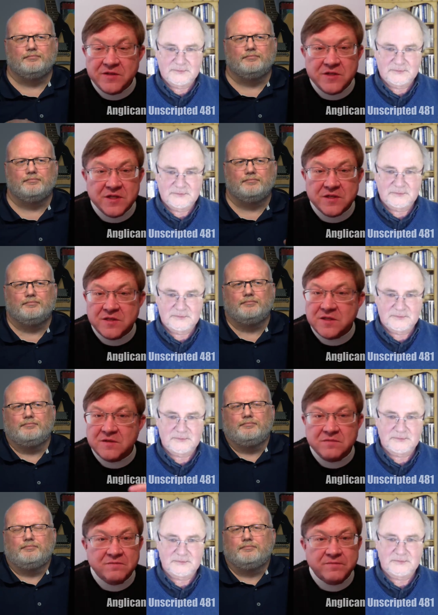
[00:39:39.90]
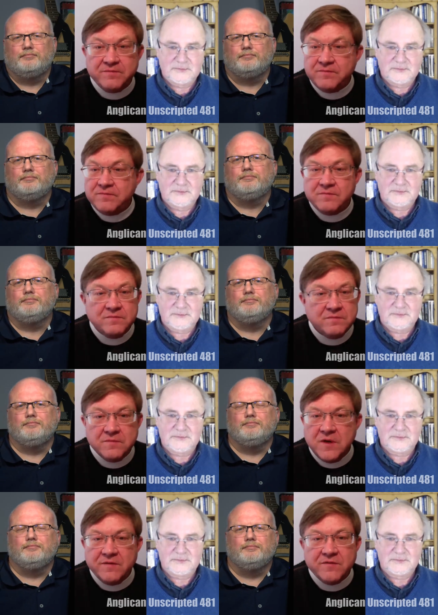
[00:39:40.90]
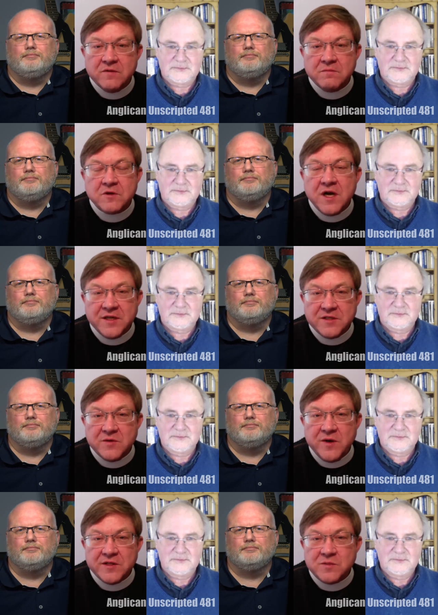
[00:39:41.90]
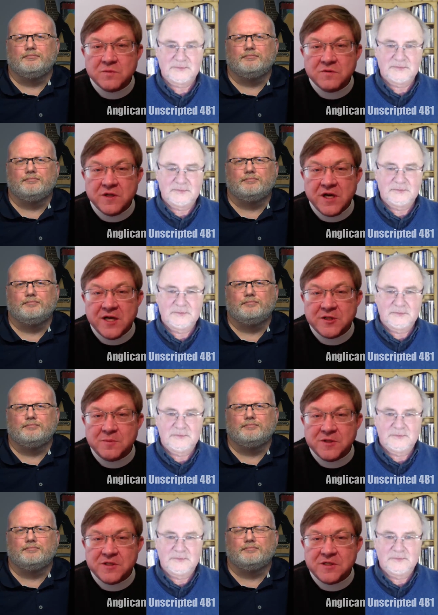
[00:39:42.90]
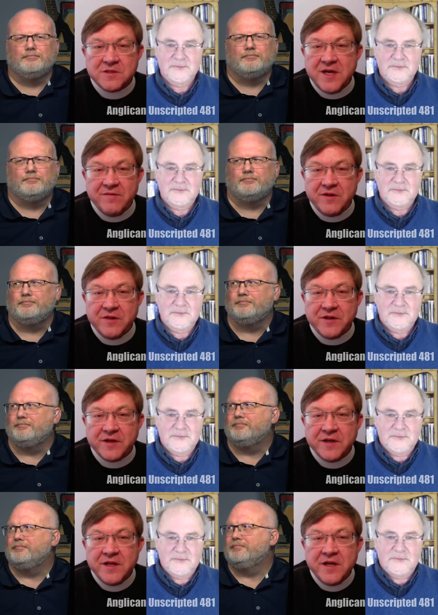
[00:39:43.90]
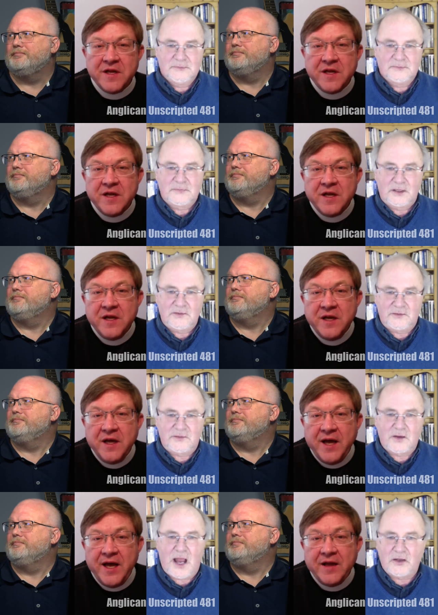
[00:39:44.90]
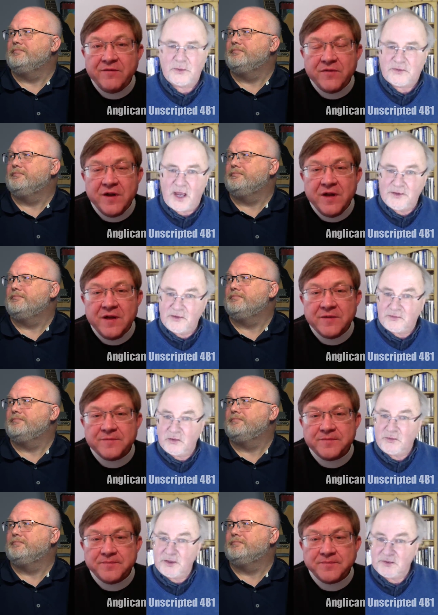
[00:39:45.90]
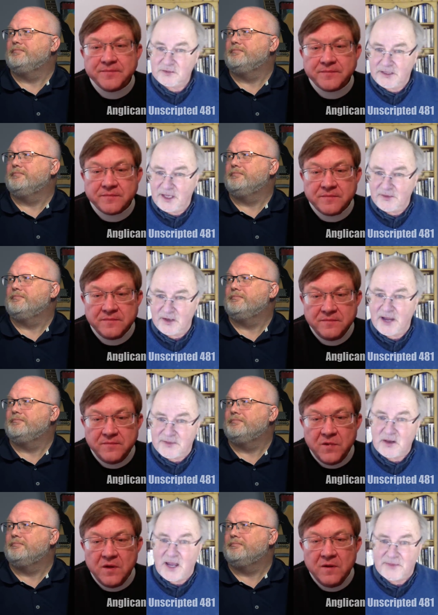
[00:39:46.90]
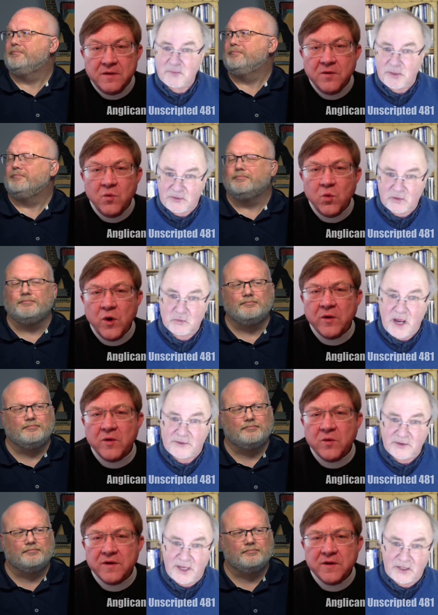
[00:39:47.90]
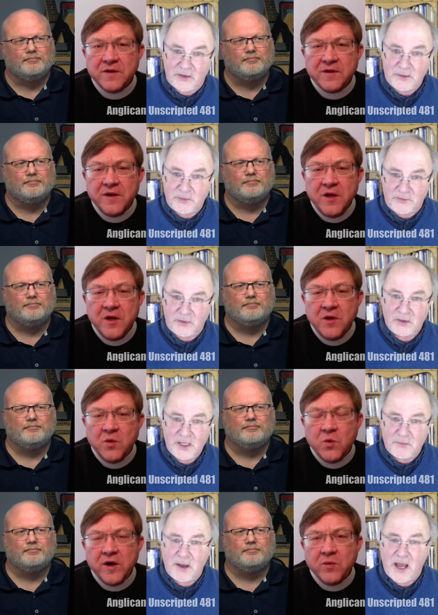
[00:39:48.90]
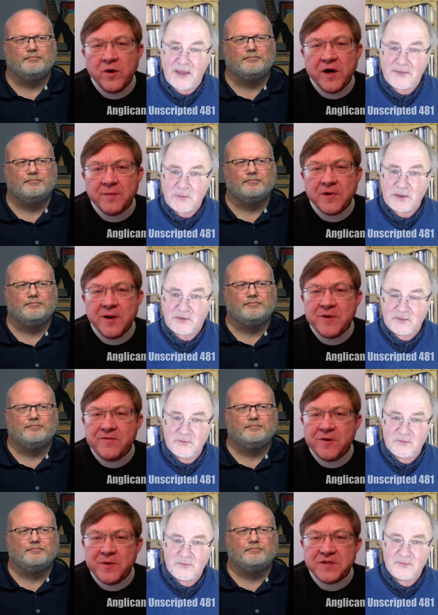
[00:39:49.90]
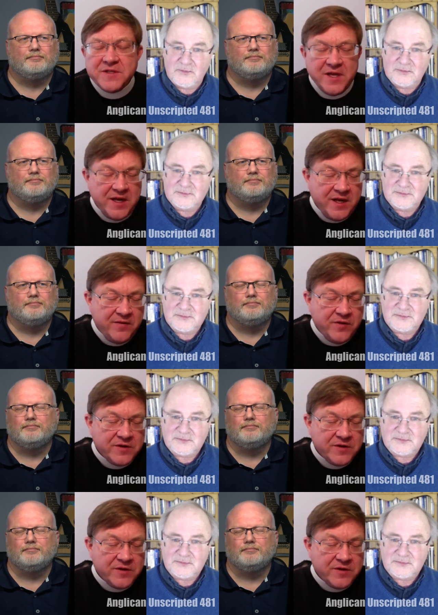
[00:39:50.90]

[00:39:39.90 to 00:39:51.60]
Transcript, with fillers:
Speaker 1: is just of no consequence. The gospel is everything.
Speaker 2: So how do you tie these two things together? I think I think because you're right, and I agree with you.
Speaker 1: Where where I, am coming from is that it,